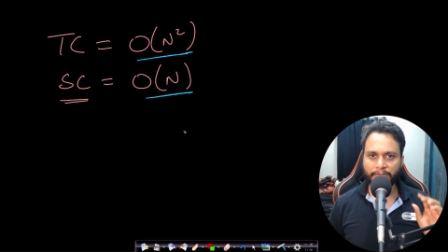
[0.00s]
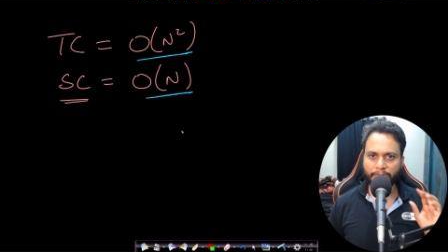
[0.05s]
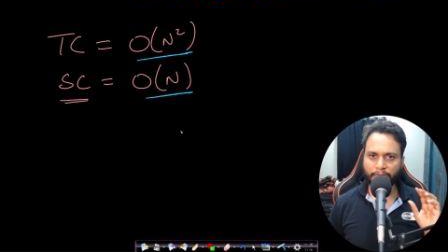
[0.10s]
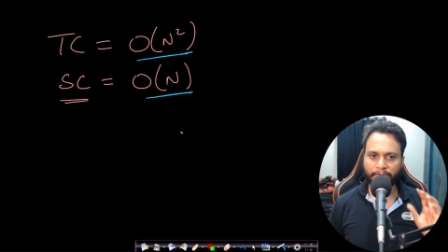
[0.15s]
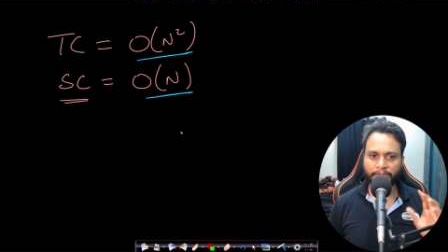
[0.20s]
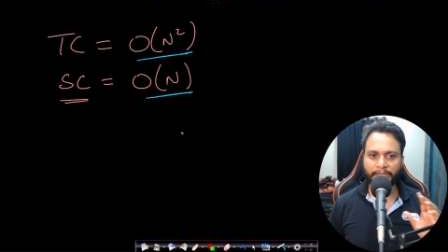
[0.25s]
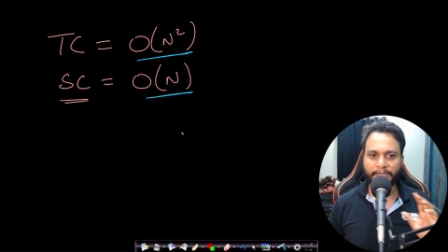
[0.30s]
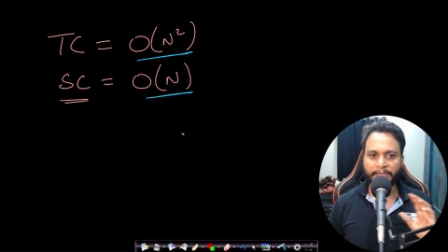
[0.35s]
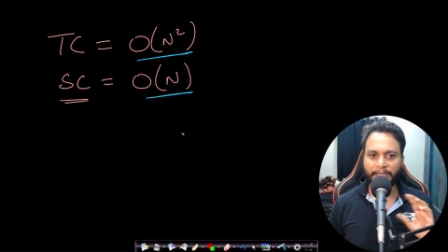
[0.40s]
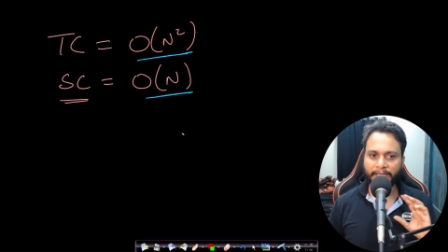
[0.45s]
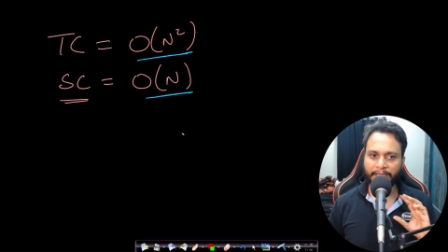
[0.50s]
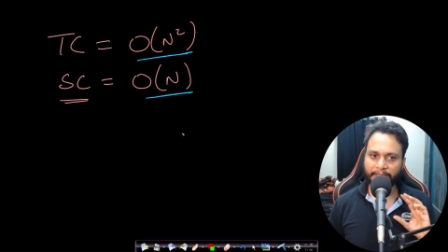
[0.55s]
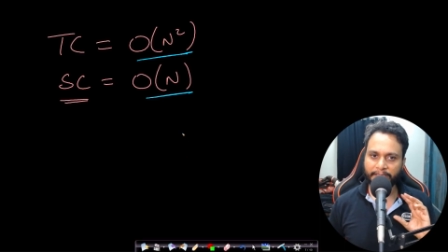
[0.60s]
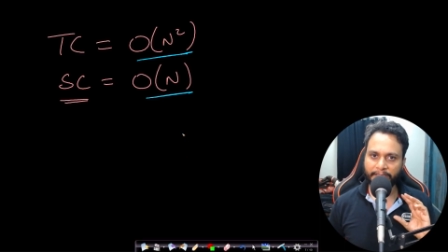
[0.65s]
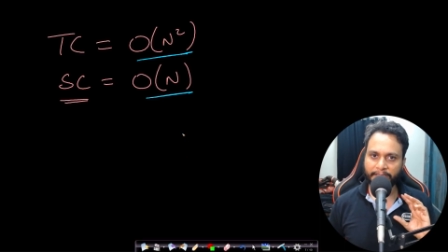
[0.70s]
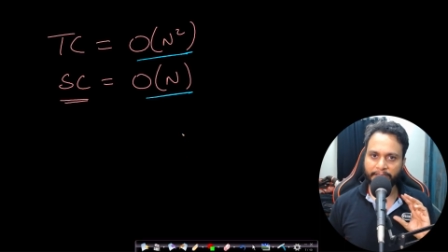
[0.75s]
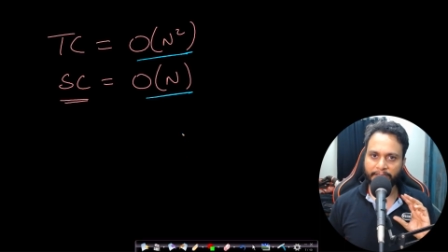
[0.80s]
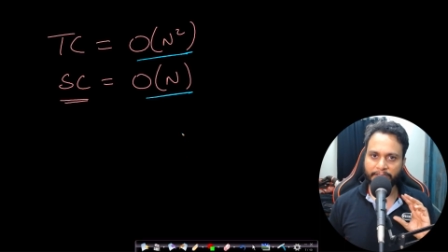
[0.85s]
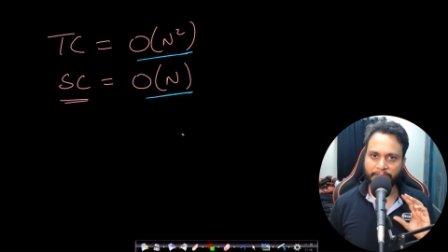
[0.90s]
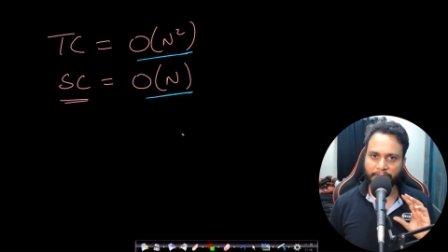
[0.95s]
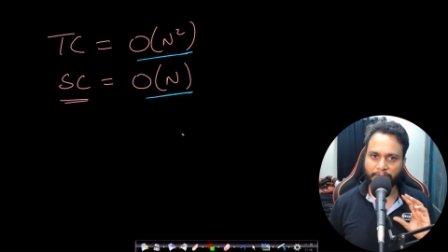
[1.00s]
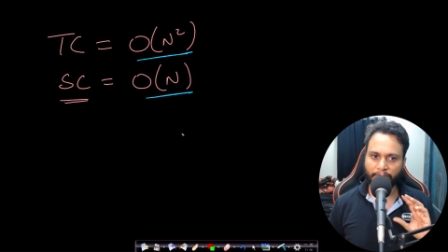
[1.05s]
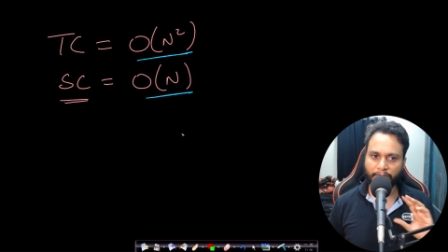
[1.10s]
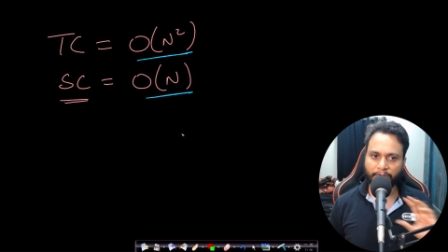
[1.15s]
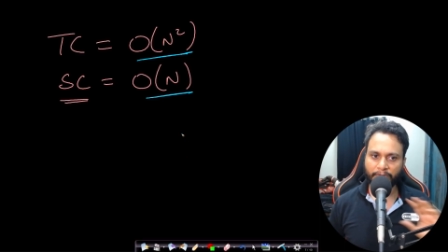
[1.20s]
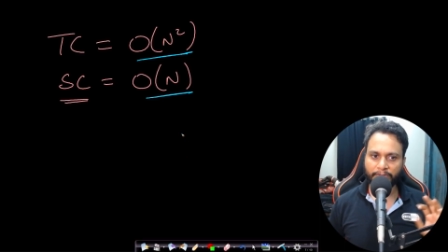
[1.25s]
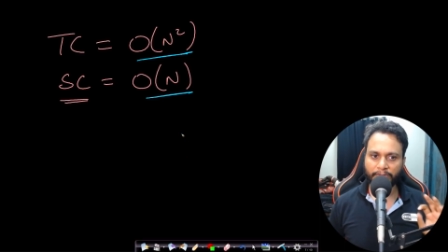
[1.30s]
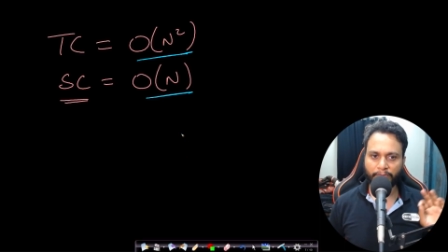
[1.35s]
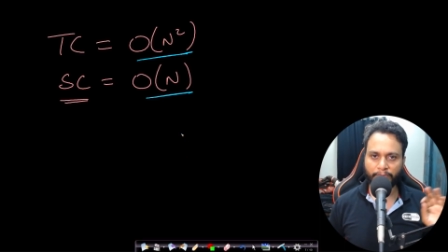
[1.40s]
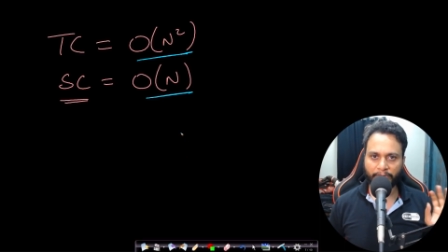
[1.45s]
sorted array is
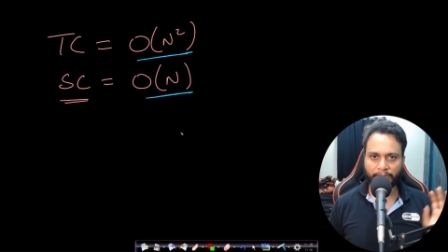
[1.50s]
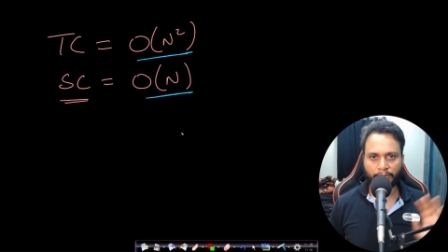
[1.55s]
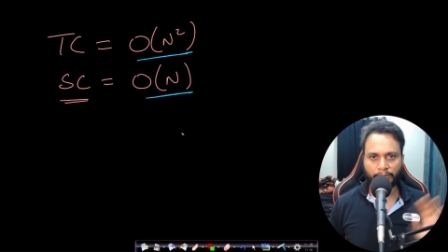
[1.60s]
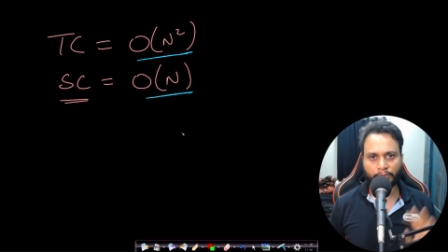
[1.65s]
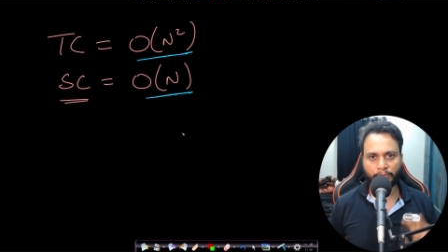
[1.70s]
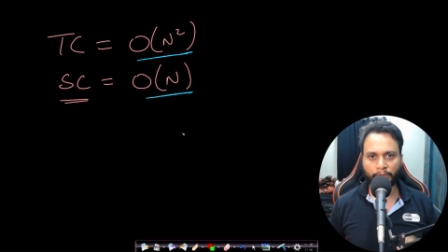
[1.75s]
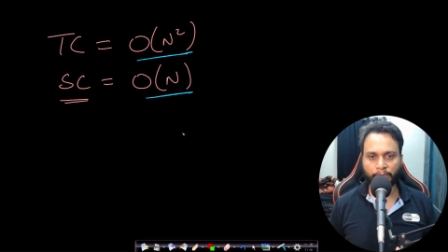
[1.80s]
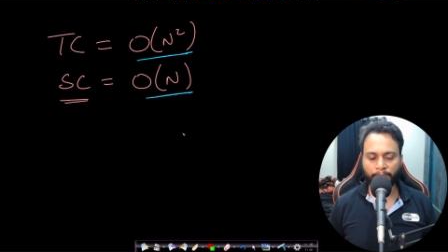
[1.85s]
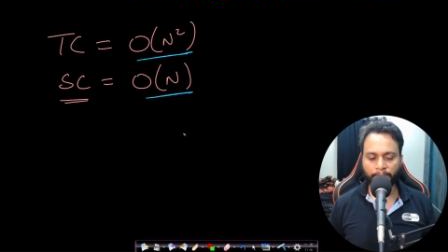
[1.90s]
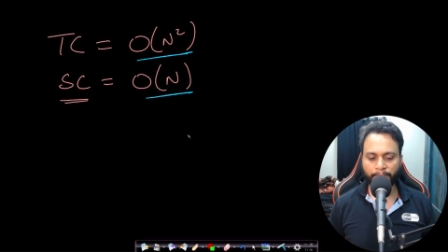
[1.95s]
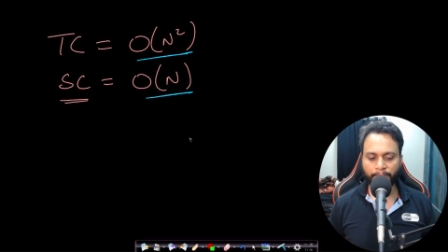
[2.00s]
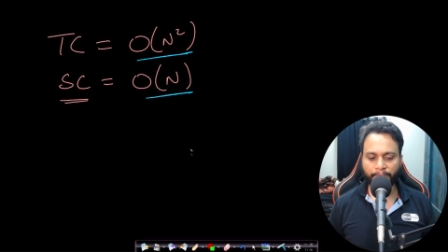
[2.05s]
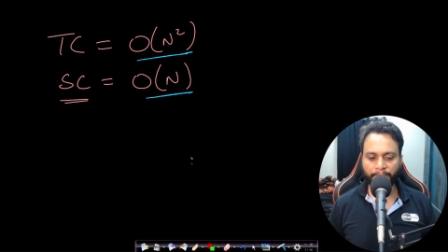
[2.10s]
not the way to go.